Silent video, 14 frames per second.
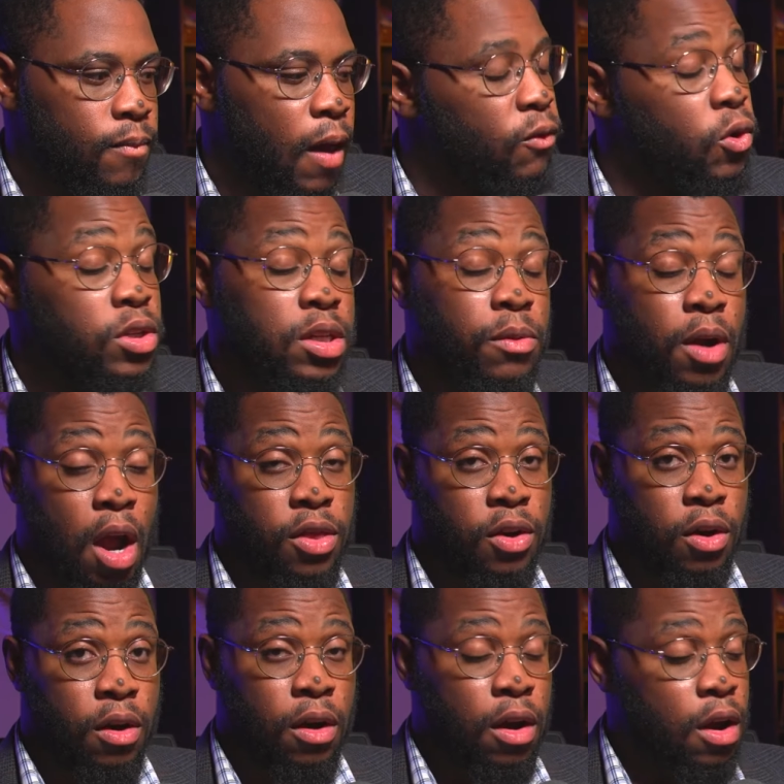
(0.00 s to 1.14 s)
Of course, there were
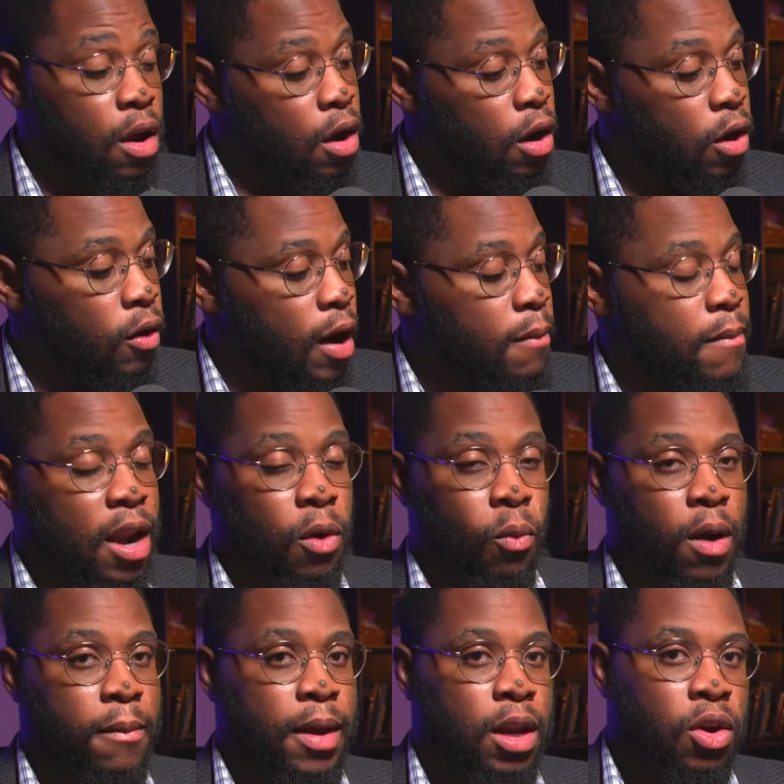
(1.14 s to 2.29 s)
other great men and
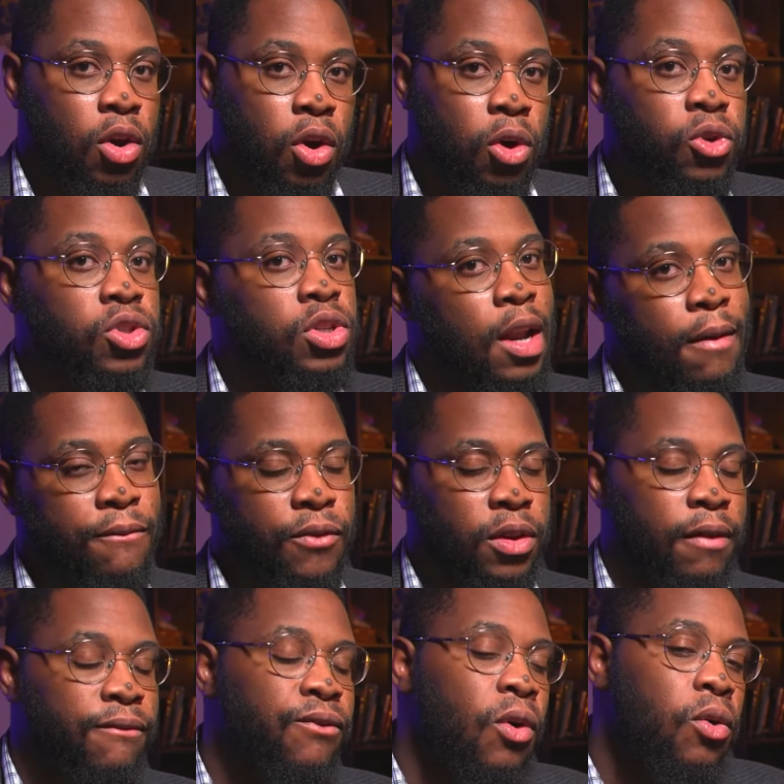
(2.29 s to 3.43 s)
women who stood up for
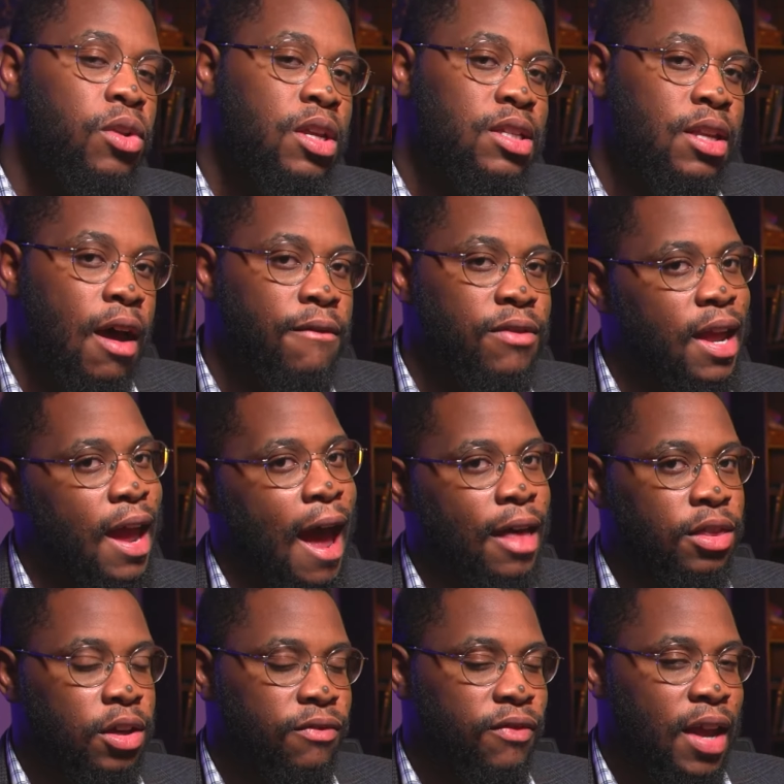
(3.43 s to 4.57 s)
the fullness of the
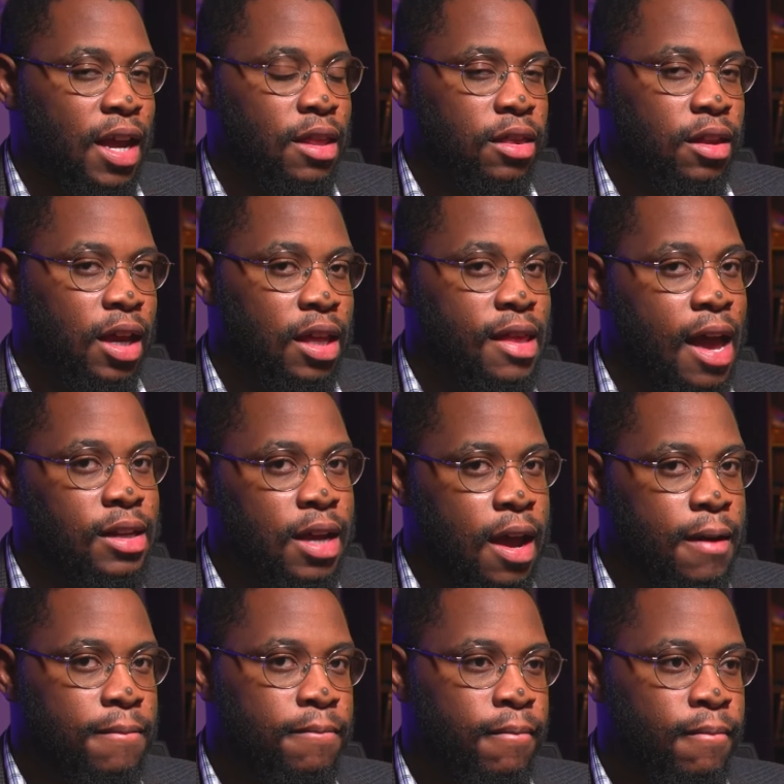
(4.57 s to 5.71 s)
Catholic faith in that
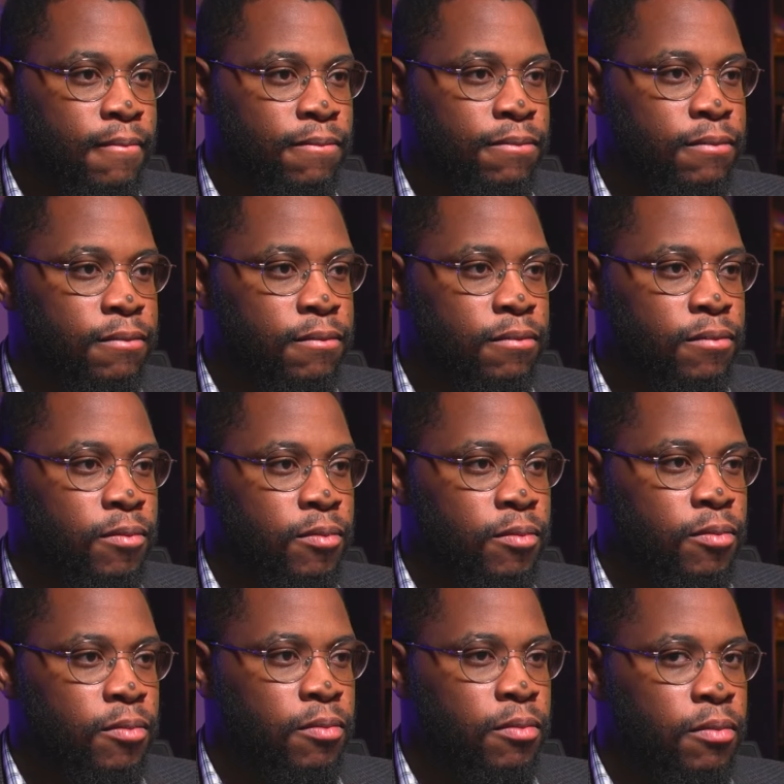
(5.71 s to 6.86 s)
time.
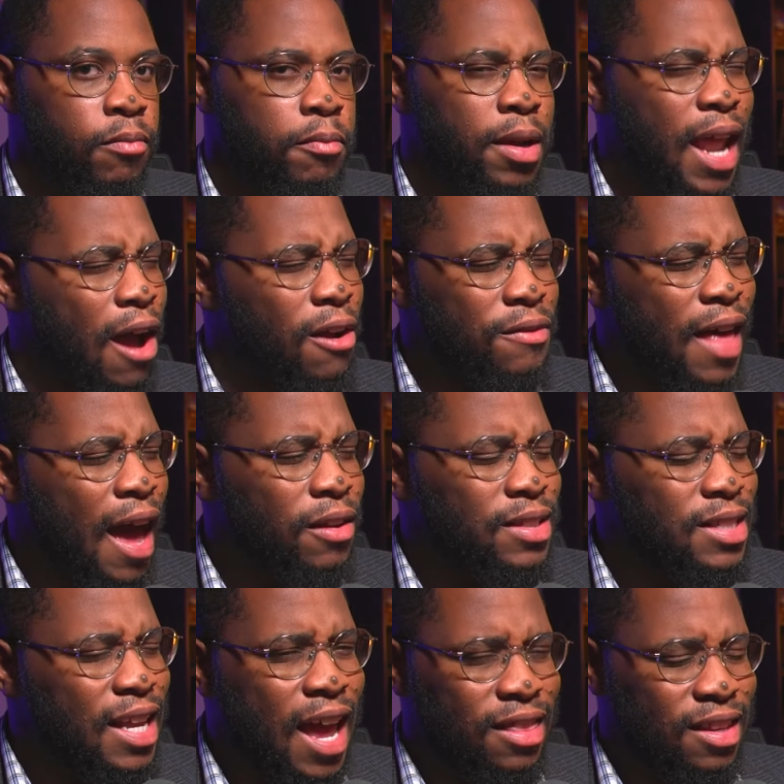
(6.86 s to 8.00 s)
But out of that,
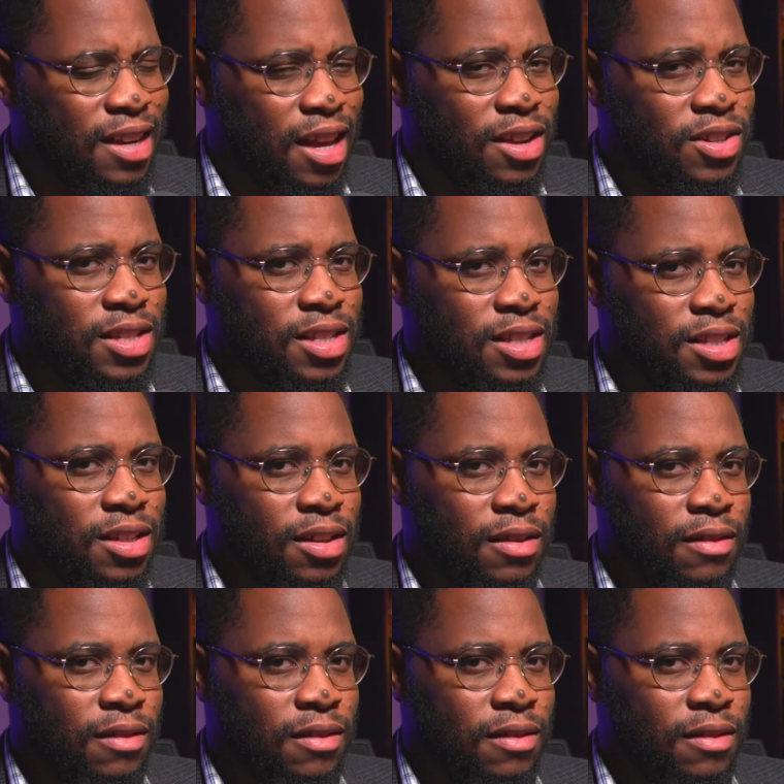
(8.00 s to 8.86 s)
St. Athanasius.